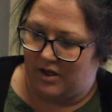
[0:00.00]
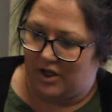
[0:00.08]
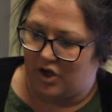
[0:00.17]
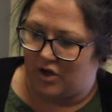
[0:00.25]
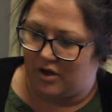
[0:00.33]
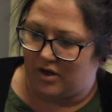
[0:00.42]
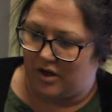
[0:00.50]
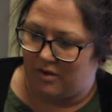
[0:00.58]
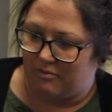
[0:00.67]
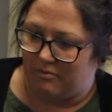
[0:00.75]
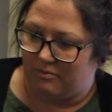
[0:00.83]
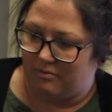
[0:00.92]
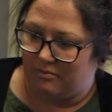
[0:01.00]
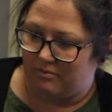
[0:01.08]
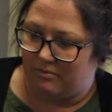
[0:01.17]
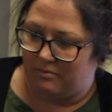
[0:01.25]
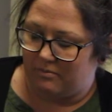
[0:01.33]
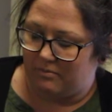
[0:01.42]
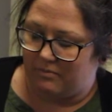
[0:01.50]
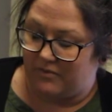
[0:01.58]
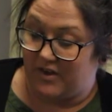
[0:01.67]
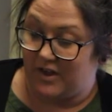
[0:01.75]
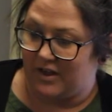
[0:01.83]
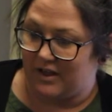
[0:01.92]
you know, the
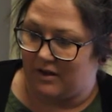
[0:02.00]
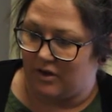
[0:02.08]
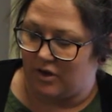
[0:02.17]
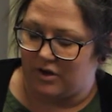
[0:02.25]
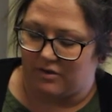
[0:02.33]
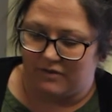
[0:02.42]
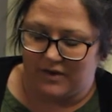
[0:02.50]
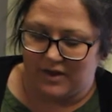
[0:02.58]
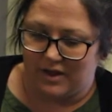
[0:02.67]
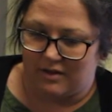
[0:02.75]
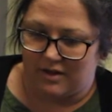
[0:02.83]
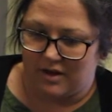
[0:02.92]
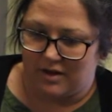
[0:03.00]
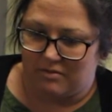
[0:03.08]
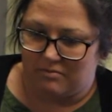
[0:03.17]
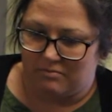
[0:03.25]
feeling, not the feeling, the